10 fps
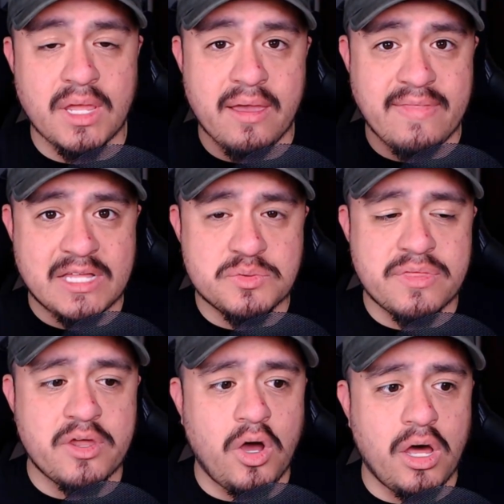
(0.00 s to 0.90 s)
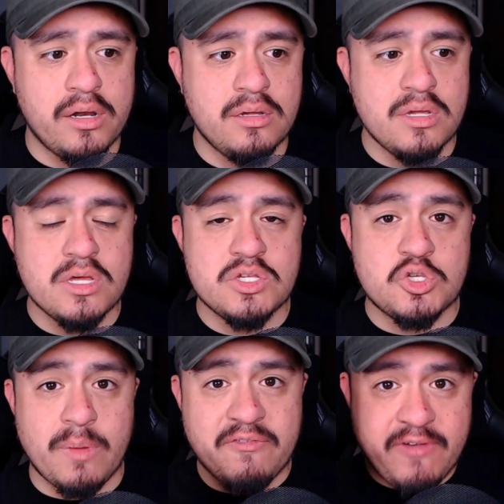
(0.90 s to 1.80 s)
and that's with it on.
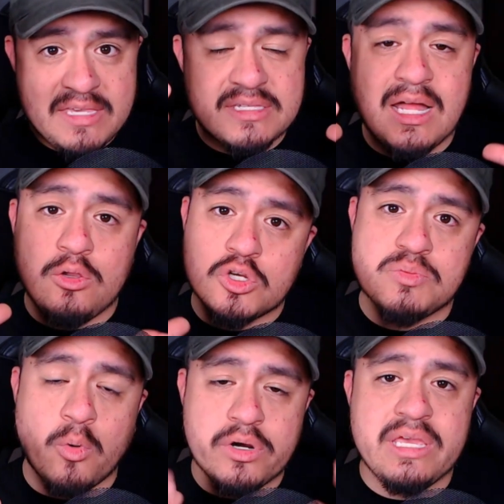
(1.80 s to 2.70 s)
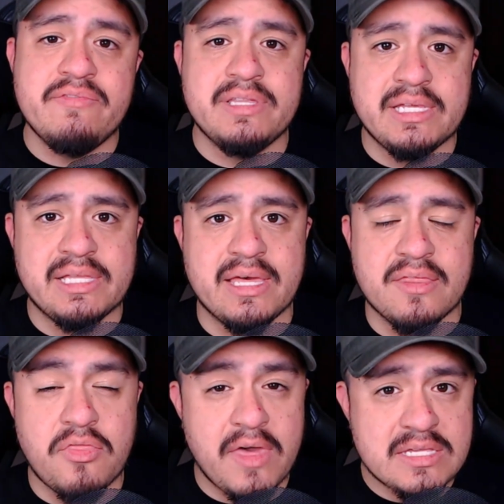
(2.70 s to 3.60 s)
So my face now looks more evenly lit.
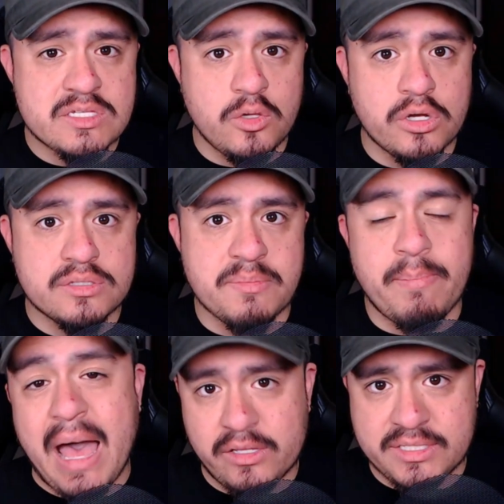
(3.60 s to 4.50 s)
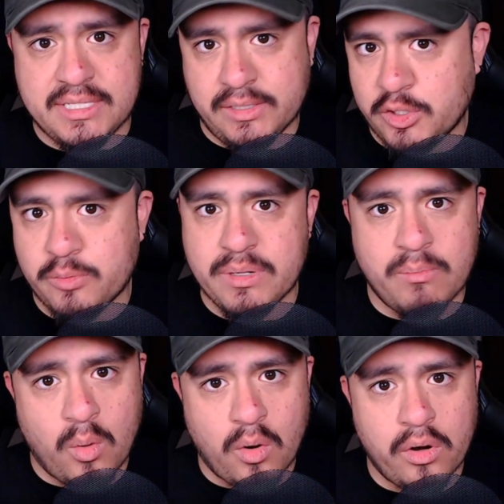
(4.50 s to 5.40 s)
Things look to balance a little bit
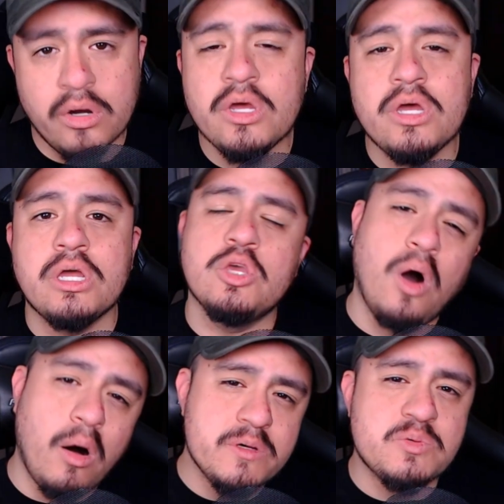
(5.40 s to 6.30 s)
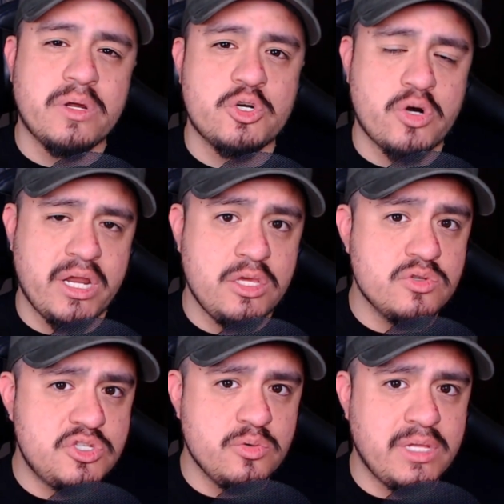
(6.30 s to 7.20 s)
more. You always want to try to
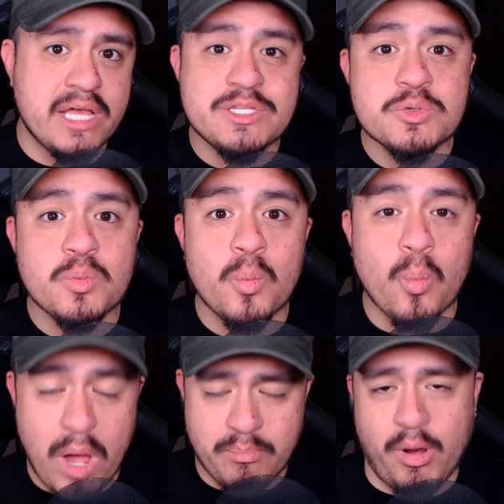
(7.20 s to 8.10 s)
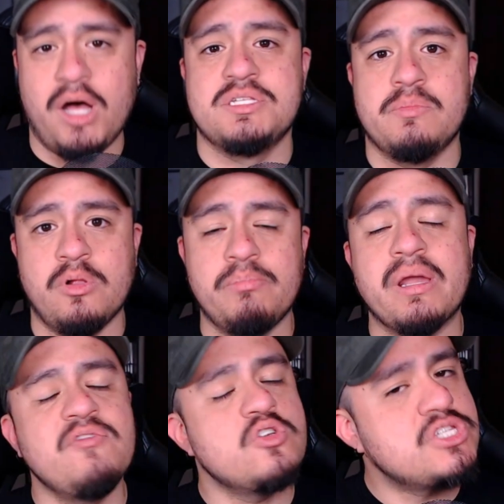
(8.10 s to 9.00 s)
use two lights when possible,
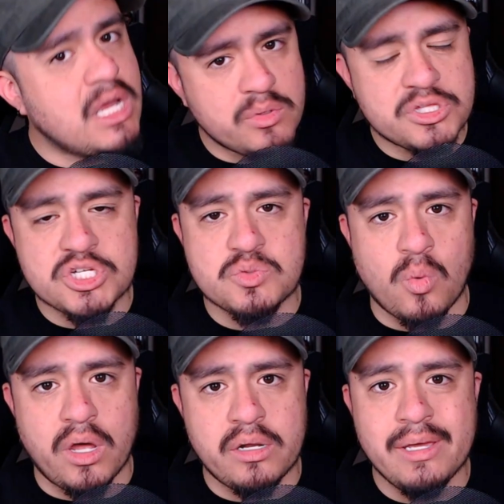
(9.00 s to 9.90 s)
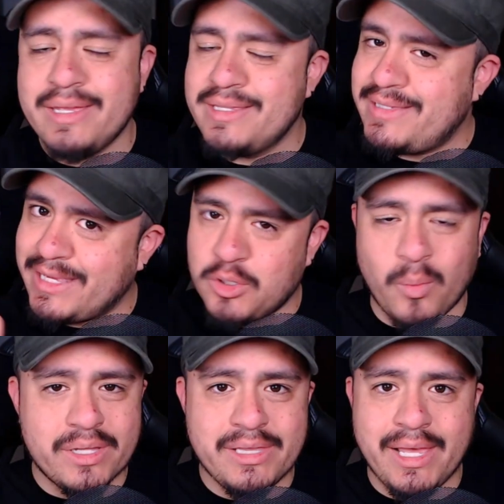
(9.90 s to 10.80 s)
but if you're stuck with just one, take the
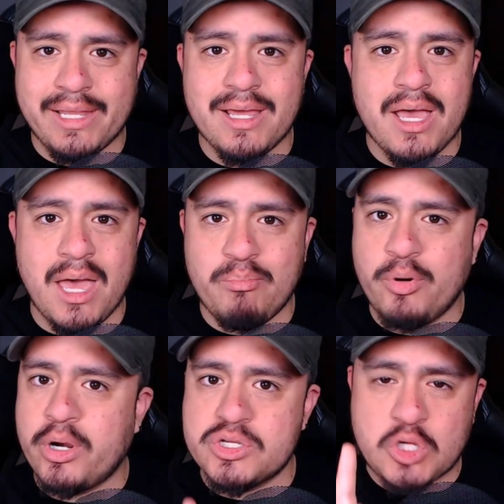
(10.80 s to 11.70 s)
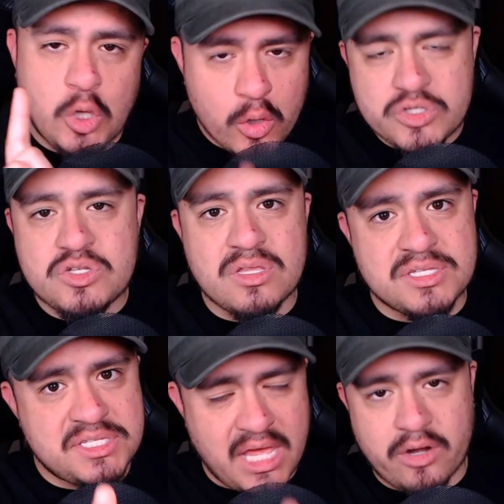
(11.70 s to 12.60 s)
one light and put it as close to the
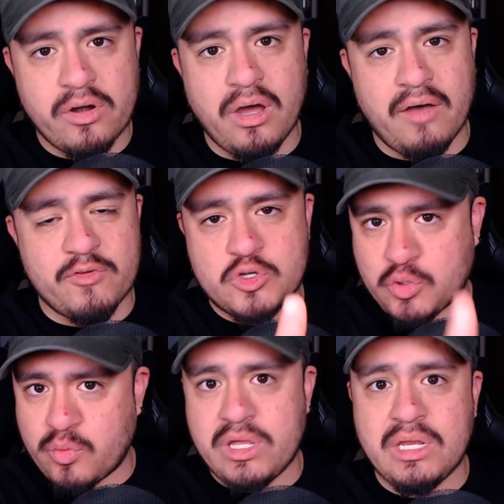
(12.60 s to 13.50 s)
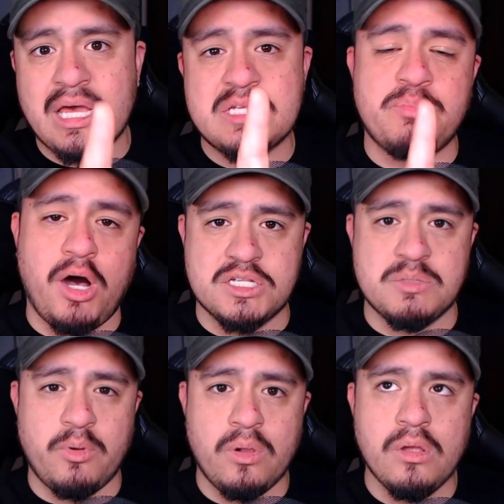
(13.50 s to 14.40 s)
center of your screen as
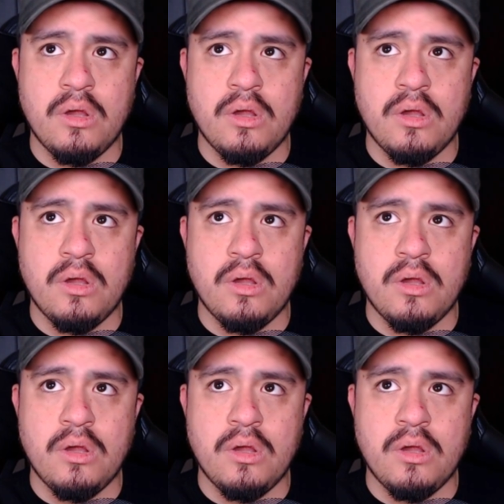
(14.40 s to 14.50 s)
possible,